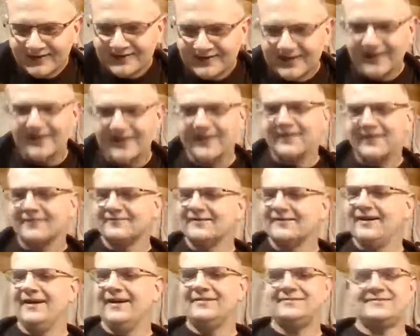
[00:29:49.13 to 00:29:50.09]
Yeah,
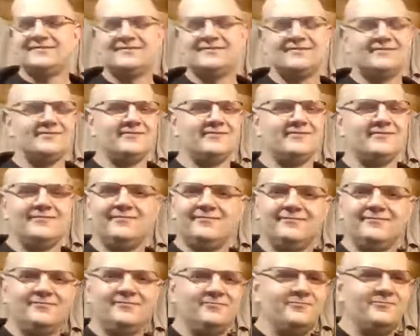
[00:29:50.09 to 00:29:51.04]
it's
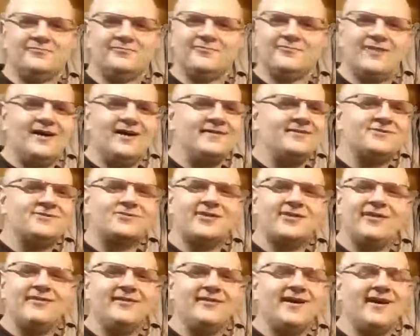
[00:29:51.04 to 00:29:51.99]
riding the
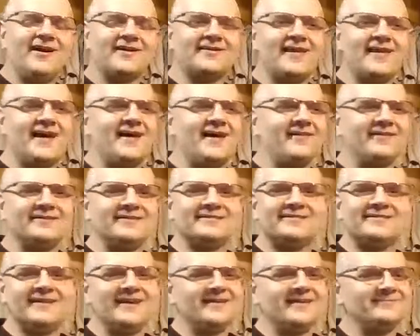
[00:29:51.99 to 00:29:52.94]
trail locked out.
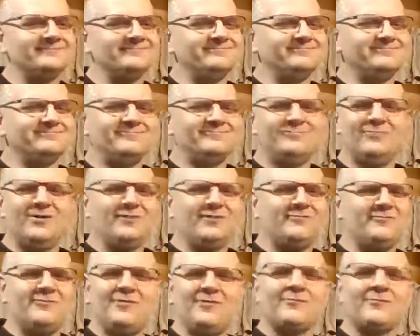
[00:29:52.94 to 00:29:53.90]
It's like
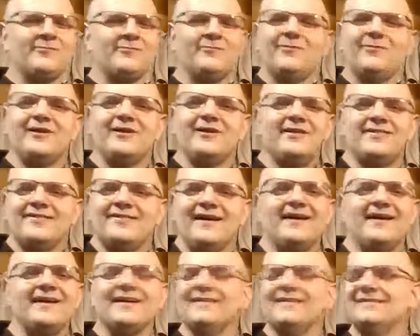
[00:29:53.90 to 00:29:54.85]
what what what are you
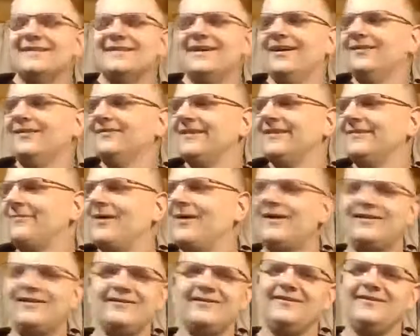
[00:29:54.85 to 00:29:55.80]
thinking? You know, like why?
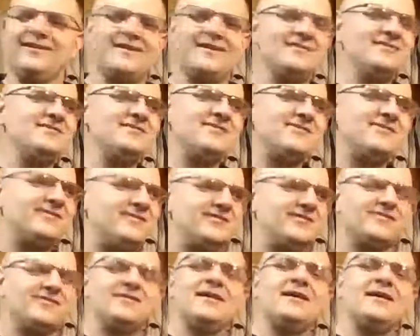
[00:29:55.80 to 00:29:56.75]
You, and you
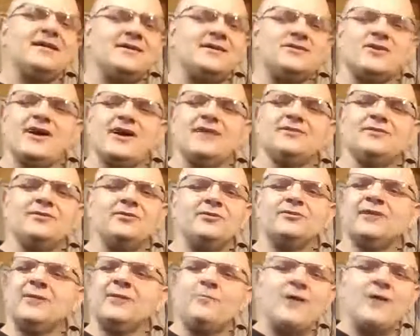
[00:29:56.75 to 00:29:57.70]
you're thinking in your head the whole
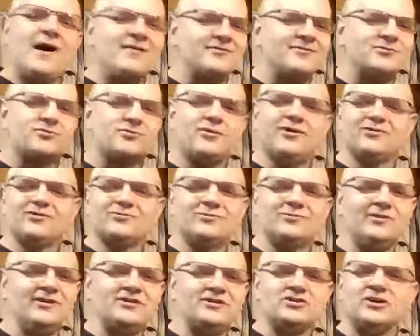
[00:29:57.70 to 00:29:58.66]
time. Wow, the trail's
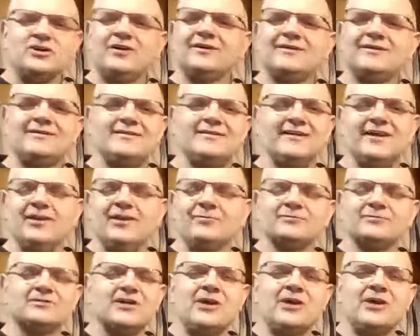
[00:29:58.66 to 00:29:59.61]
really chunky today.
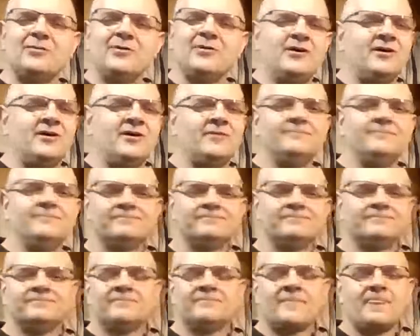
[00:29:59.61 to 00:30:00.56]
What's going on?
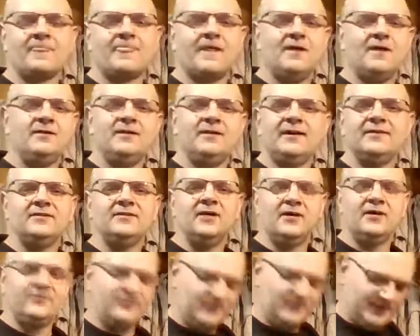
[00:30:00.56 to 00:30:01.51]
And you get
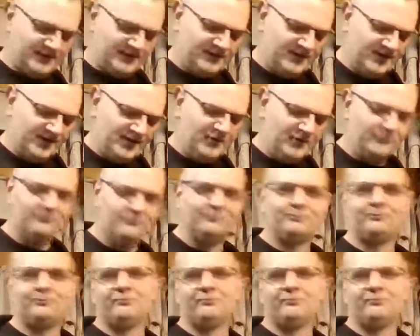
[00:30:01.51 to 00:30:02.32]
done, you're like, oh,